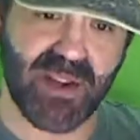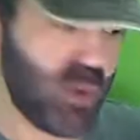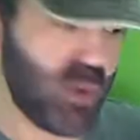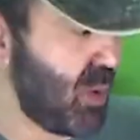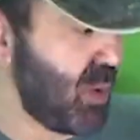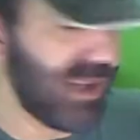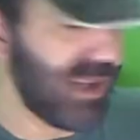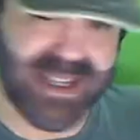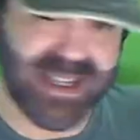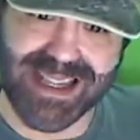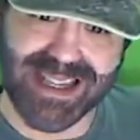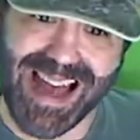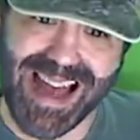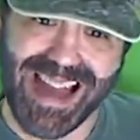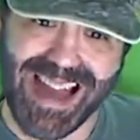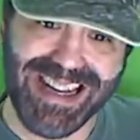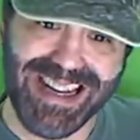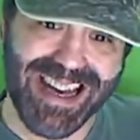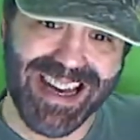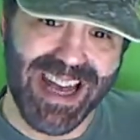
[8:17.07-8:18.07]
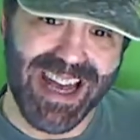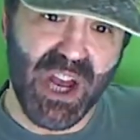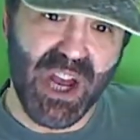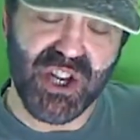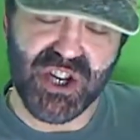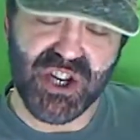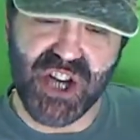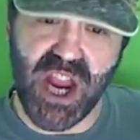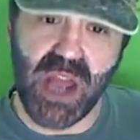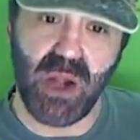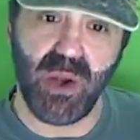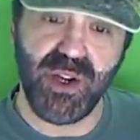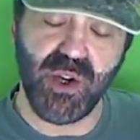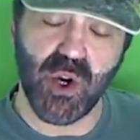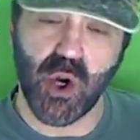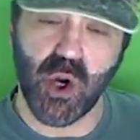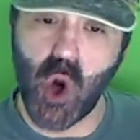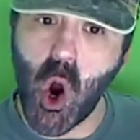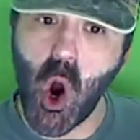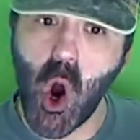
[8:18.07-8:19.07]
or the side channel in your
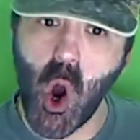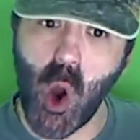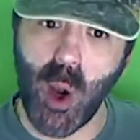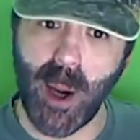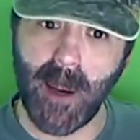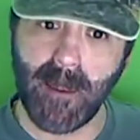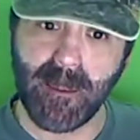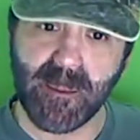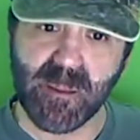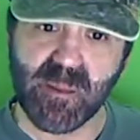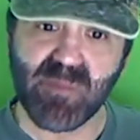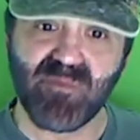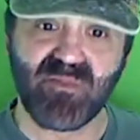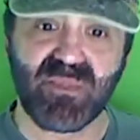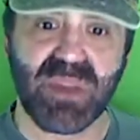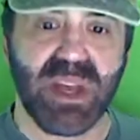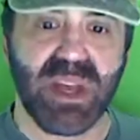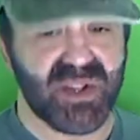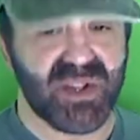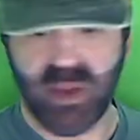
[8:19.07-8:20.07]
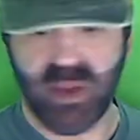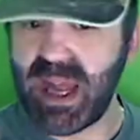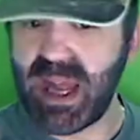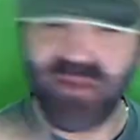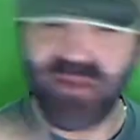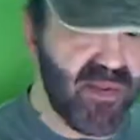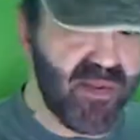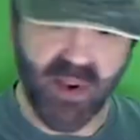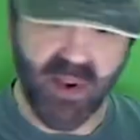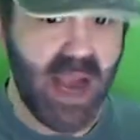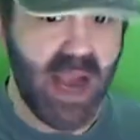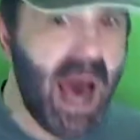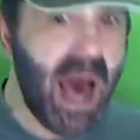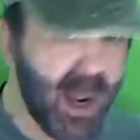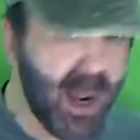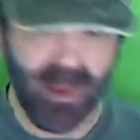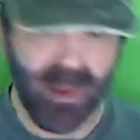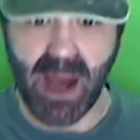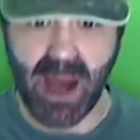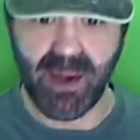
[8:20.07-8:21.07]
car, so that if you forgot
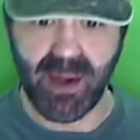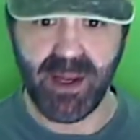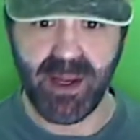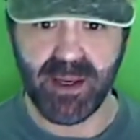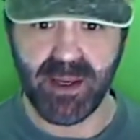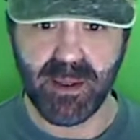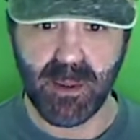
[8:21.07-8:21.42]
about it,